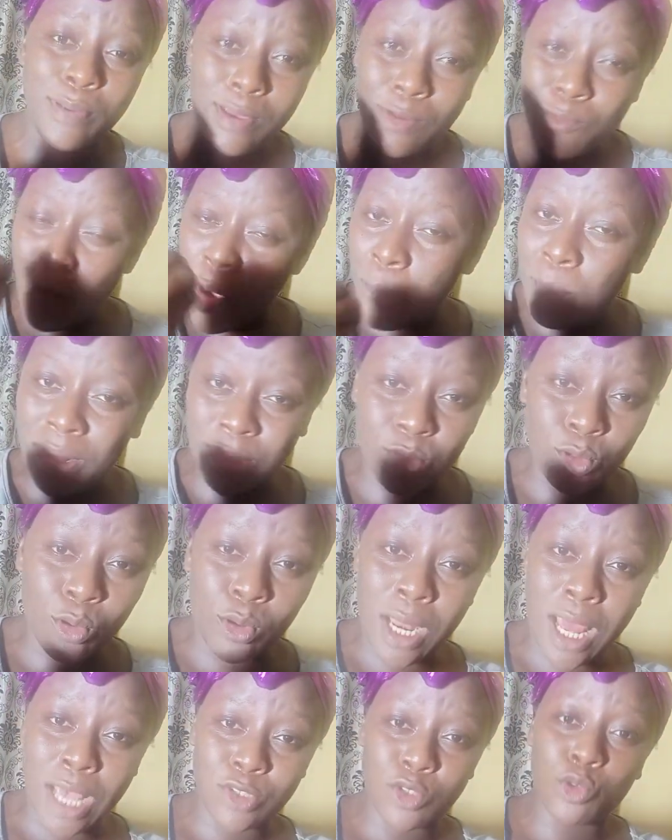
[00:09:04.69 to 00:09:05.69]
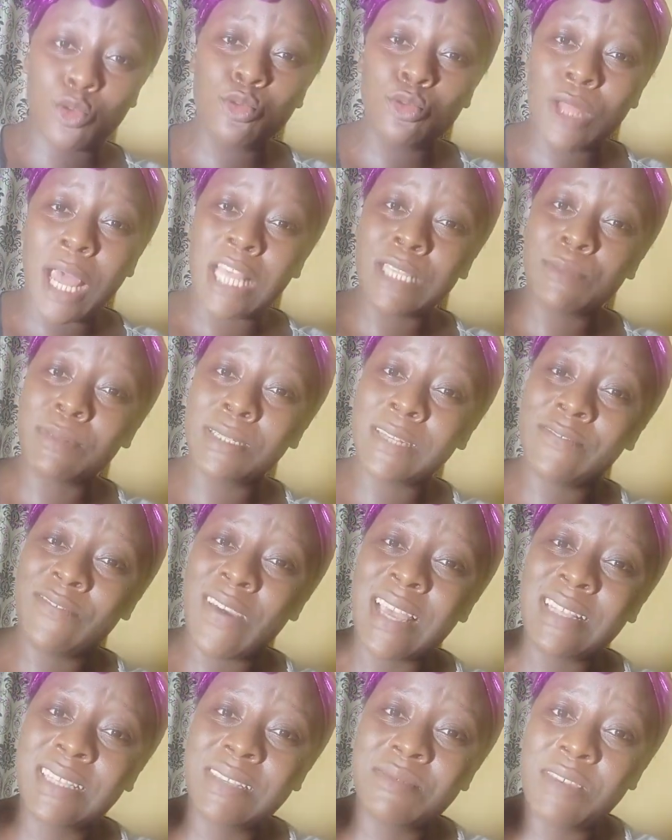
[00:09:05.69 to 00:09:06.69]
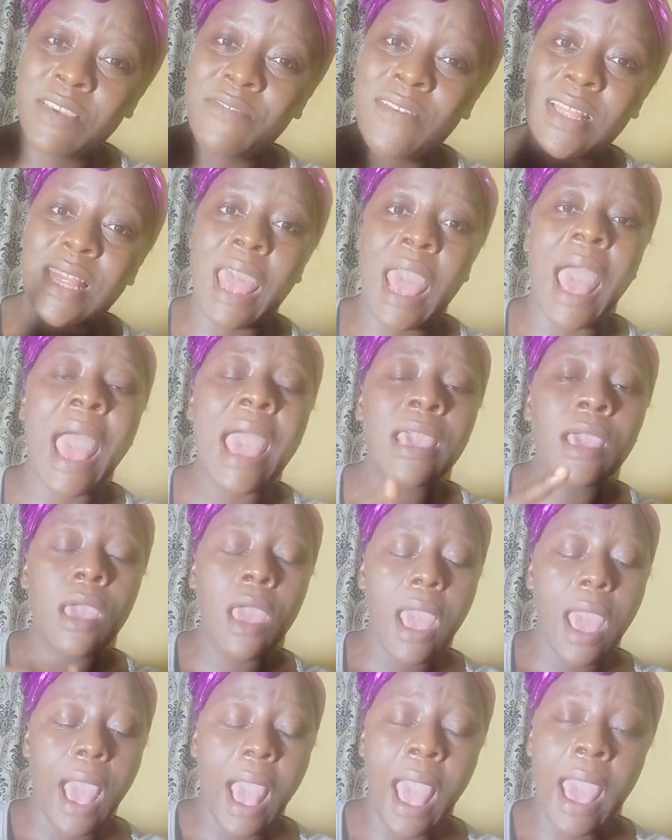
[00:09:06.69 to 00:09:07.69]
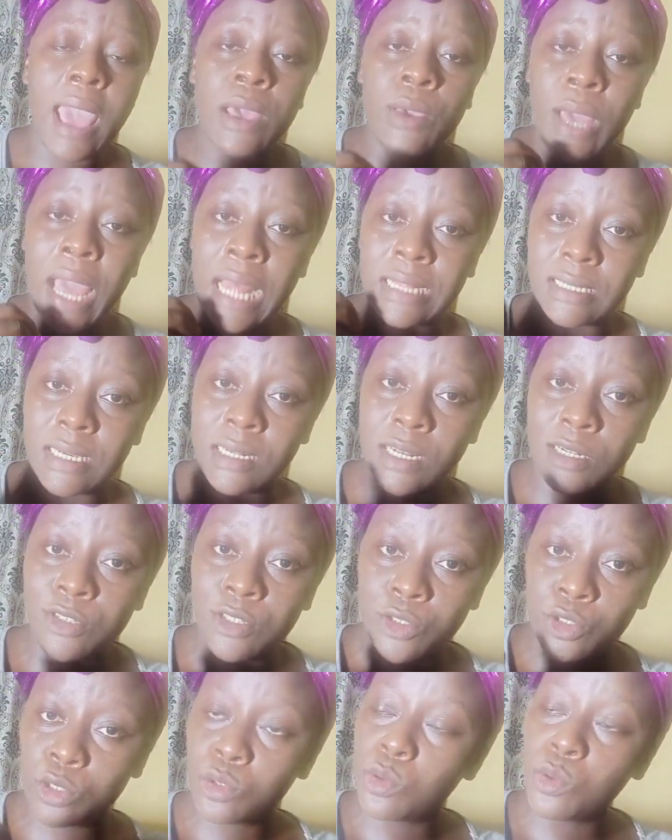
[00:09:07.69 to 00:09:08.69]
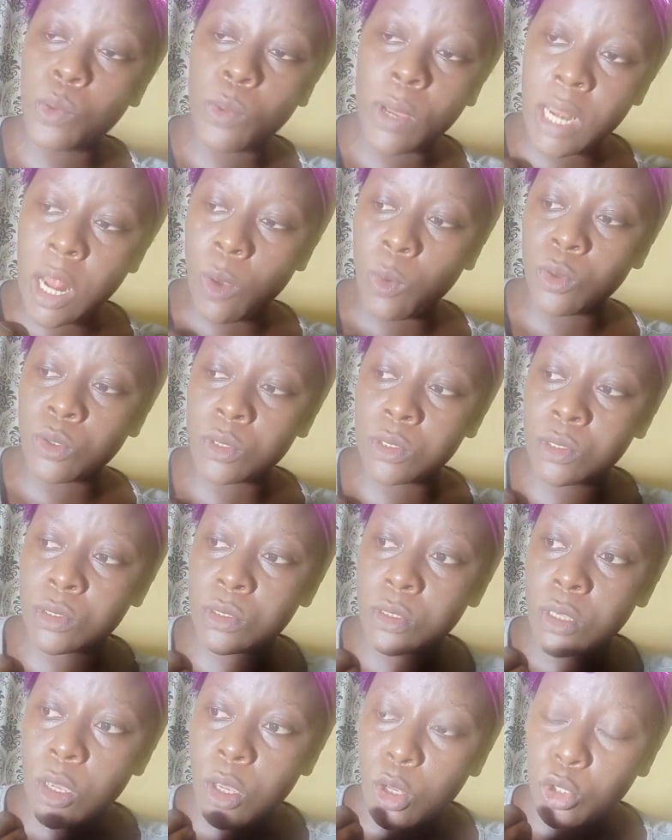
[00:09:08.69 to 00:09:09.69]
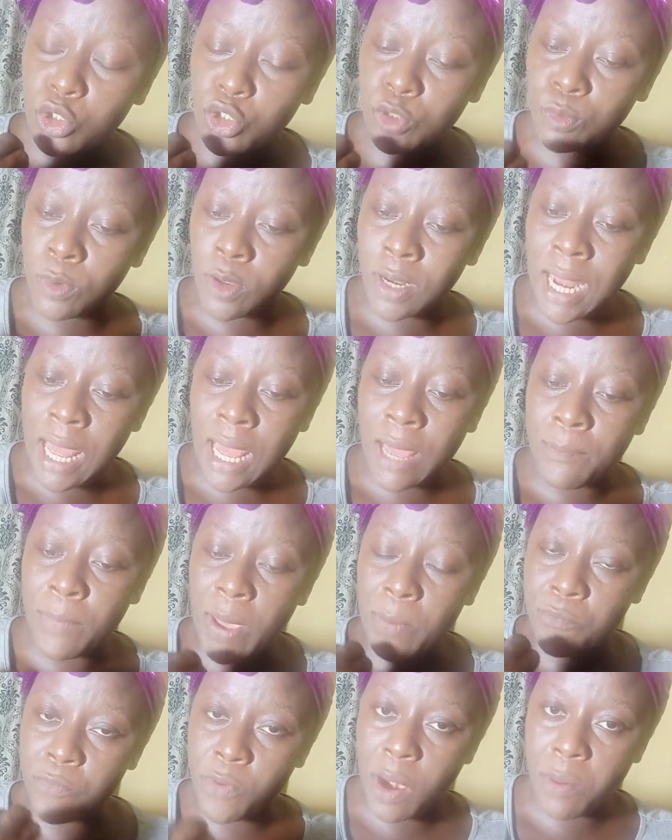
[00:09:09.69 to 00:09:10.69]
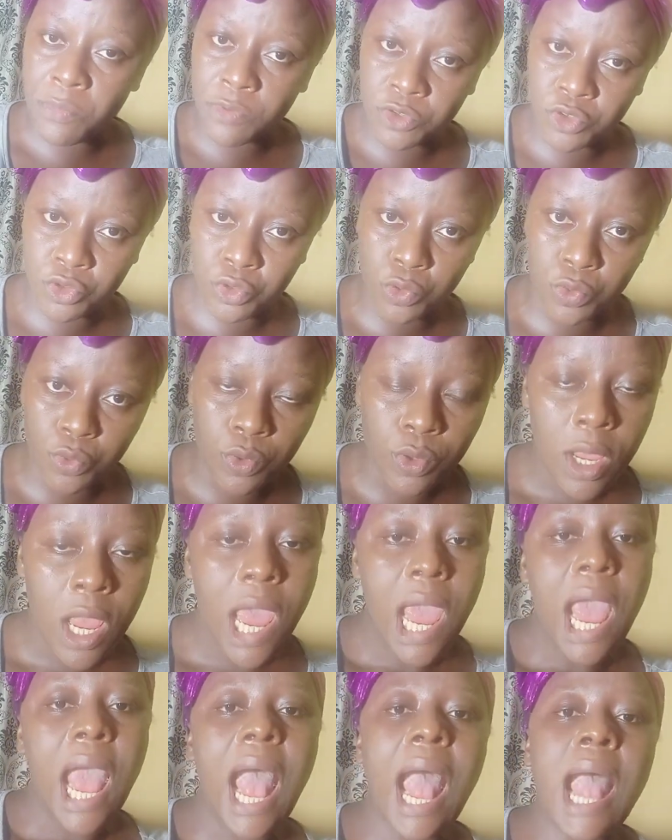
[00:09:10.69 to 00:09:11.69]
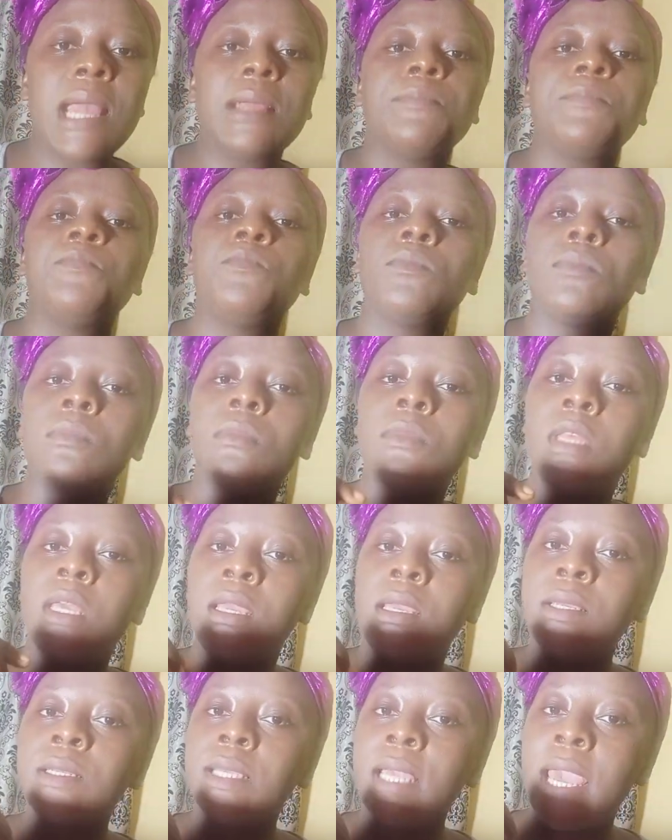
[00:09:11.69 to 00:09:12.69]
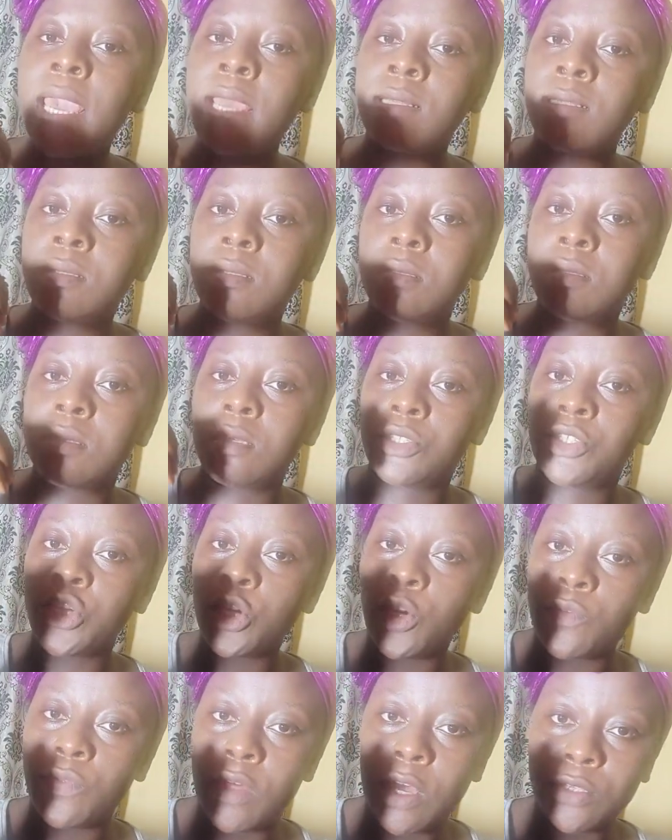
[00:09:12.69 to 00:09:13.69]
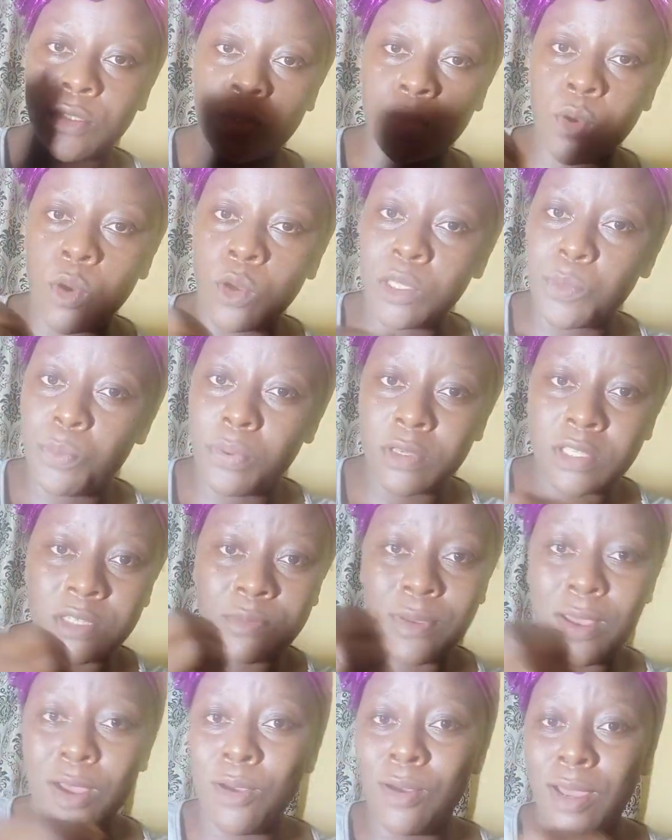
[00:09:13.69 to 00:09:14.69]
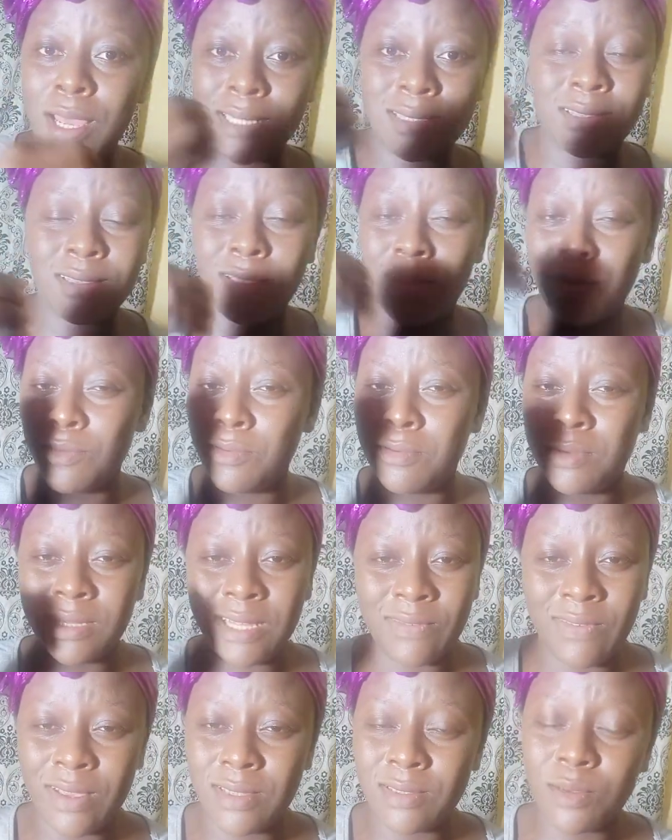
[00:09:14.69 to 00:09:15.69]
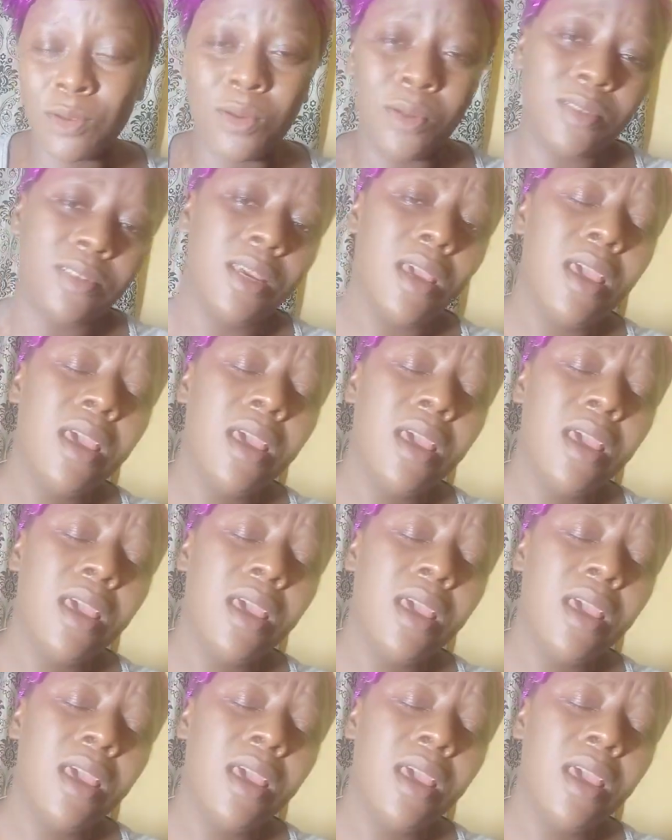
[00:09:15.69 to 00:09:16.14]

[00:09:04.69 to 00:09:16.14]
one particular school that has been inviting me. In fact, I attended this school when I was smaller, my primary school, and the head teacher of that school, the principal or head, whatever it's called,